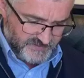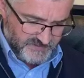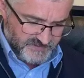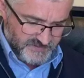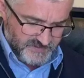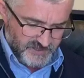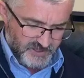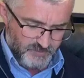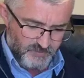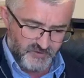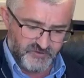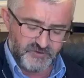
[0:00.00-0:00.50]

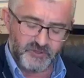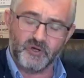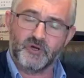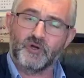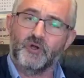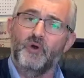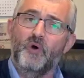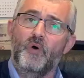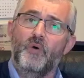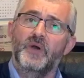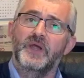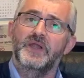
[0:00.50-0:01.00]
And with a
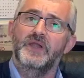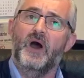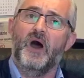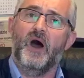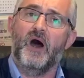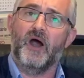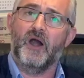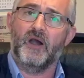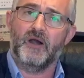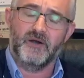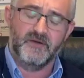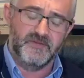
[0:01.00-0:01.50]
growing
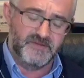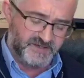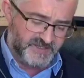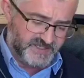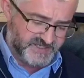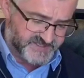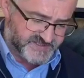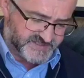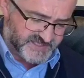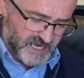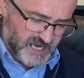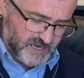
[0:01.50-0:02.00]
horror, the
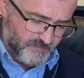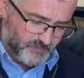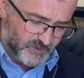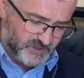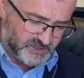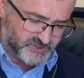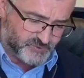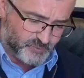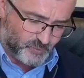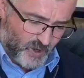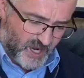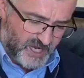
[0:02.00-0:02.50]

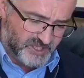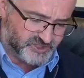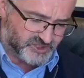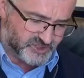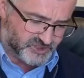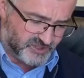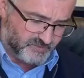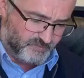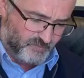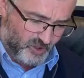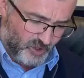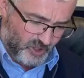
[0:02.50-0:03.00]
disciples watched
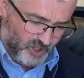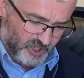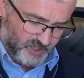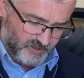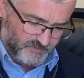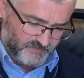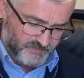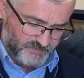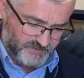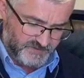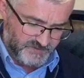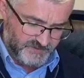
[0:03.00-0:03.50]
the
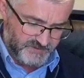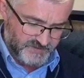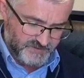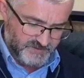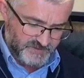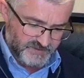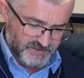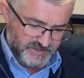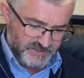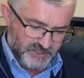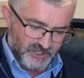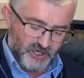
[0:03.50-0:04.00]
mob
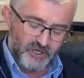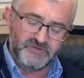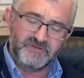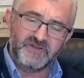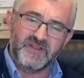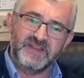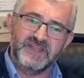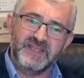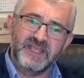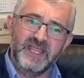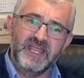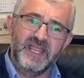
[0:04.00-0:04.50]
under
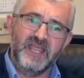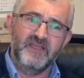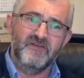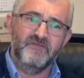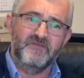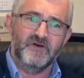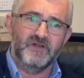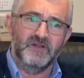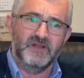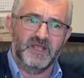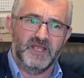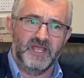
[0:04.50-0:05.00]
the
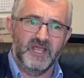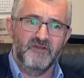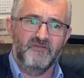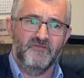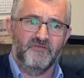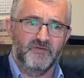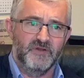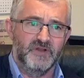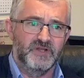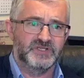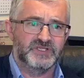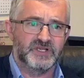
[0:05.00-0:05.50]
evil
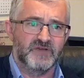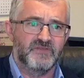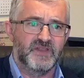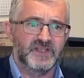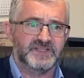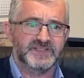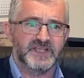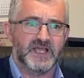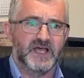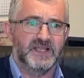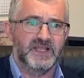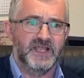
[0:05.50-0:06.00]
influence of the
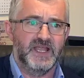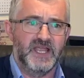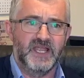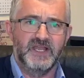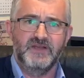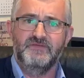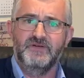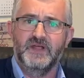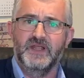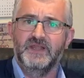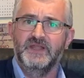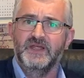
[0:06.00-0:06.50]

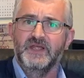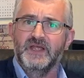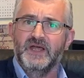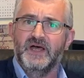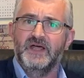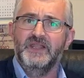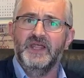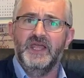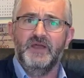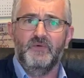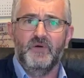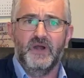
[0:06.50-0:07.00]
Sanhedrin,
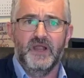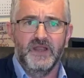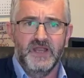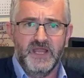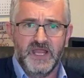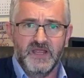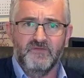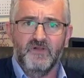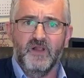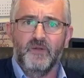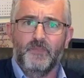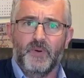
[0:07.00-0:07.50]
and they were an
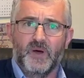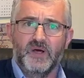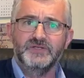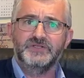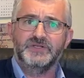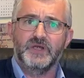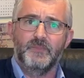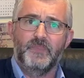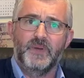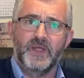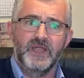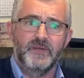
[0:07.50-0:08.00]
evil bunch
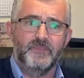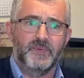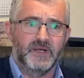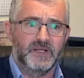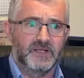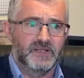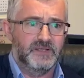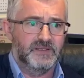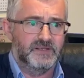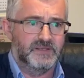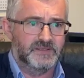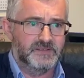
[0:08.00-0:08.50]
of people,
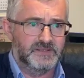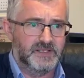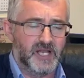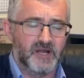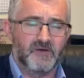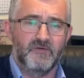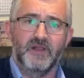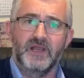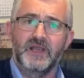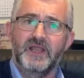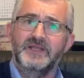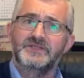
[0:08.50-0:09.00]
a lot of
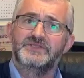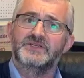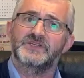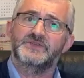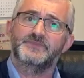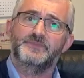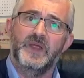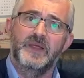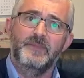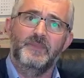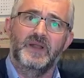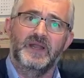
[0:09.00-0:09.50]
religious
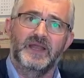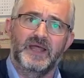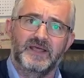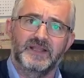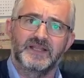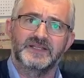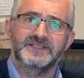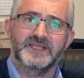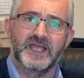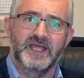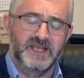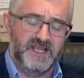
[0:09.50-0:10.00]
people like the
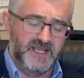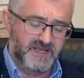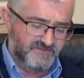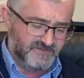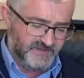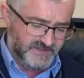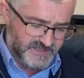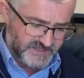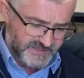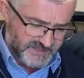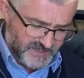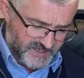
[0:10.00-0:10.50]
Sanhedrin
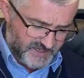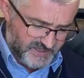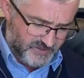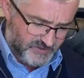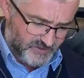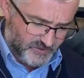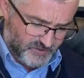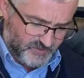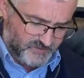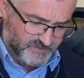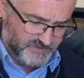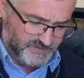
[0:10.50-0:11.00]
today, you
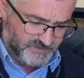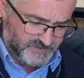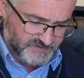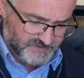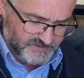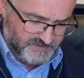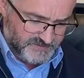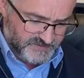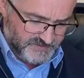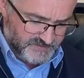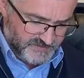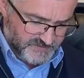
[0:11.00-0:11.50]
know.
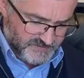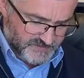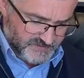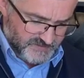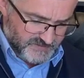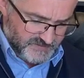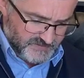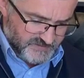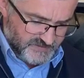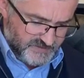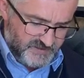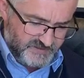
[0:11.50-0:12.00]

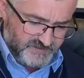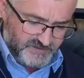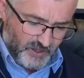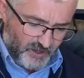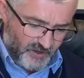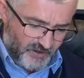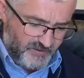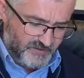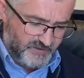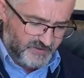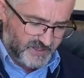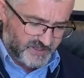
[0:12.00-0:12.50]
They
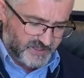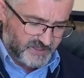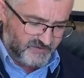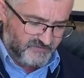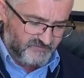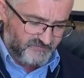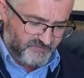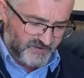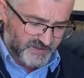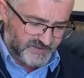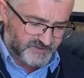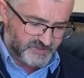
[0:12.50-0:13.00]
turn the
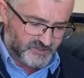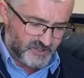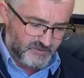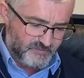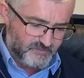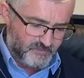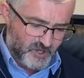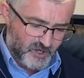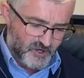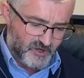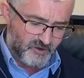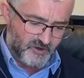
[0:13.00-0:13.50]
convicted
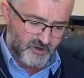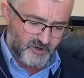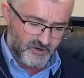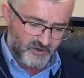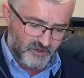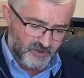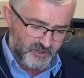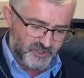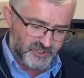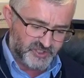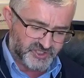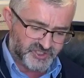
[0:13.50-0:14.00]
murderer
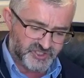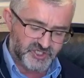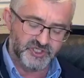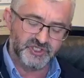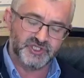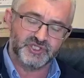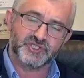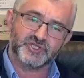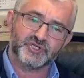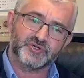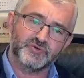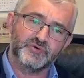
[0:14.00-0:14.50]
loose and
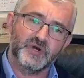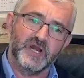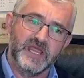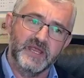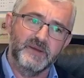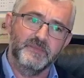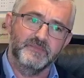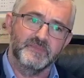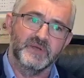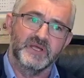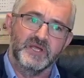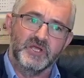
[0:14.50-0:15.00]

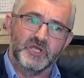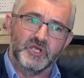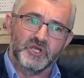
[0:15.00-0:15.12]
scream